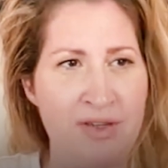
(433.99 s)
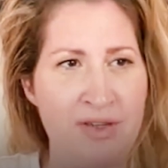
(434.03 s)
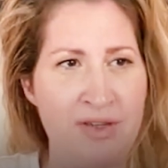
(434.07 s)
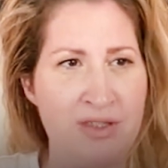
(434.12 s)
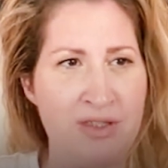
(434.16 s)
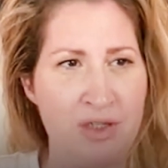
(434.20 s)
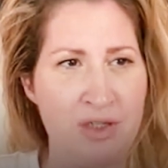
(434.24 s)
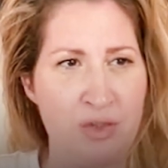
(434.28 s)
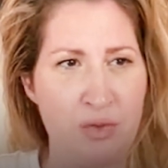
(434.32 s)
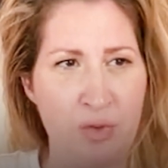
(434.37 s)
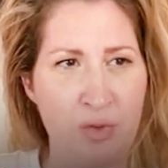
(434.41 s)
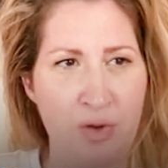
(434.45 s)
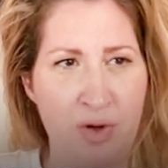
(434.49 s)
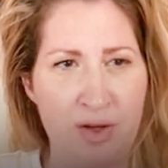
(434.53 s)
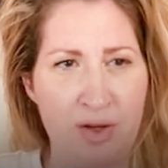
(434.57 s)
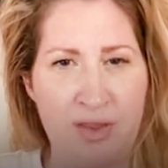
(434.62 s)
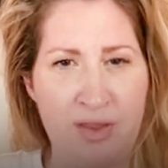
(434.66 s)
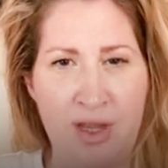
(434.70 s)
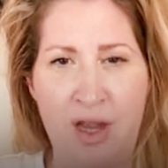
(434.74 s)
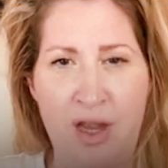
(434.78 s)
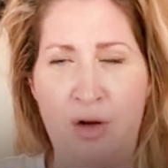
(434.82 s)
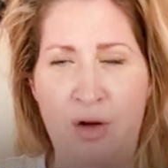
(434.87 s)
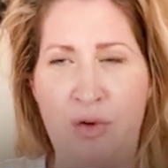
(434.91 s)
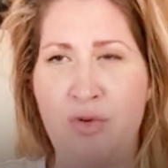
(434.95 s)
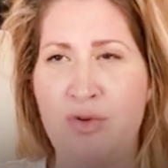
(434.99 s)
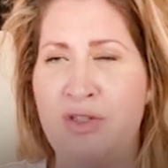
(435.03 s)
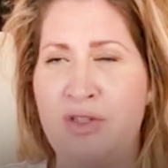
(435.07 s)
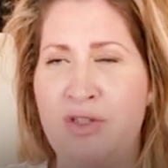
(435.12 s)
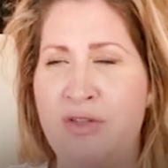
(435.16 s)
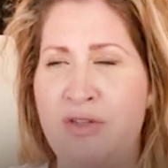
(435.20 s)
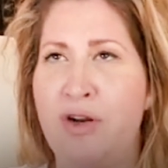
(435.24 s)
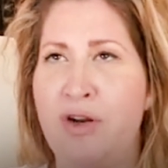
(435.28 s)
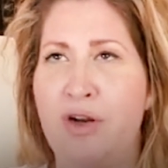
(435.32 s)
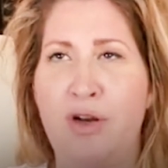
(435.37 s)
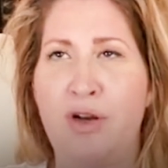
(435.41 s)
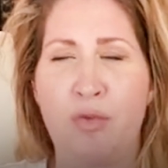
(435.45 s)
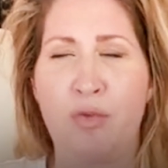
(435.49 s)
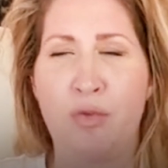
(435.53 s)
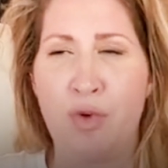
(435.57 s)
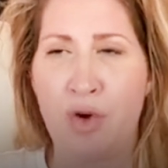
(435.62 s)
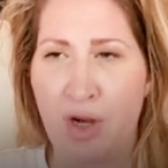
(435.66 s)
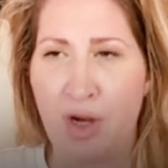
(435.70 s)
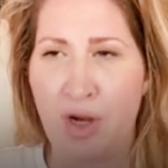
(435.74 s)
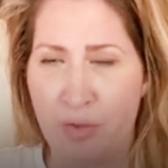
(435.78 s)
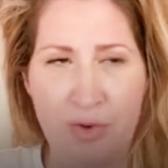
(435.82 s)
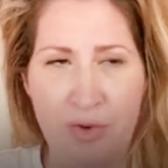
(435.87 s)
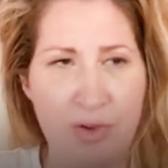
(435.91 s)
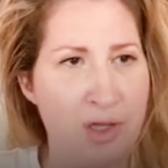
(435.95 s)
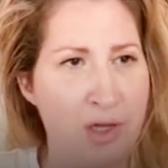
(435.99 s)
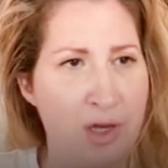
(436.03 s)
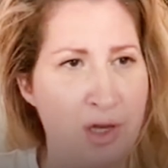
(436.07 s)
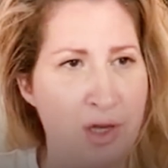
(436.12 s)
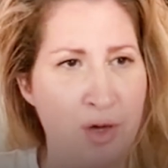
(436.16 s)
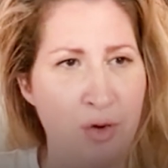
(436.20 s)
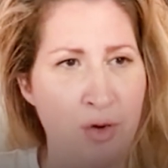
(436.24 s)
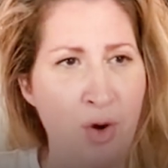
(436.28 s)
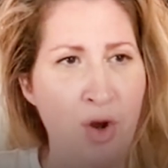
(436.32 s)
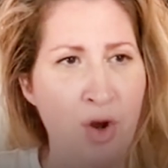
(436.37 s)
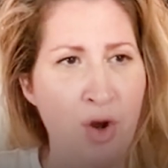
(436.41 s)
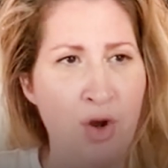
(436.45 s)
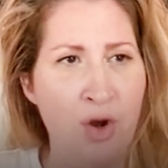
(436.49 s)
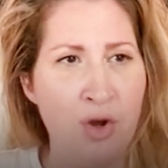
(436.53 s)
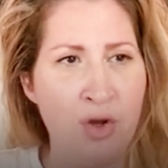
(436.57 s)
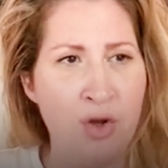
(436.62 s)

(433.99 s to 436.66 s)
Is this worth it? Who's even going to work with you?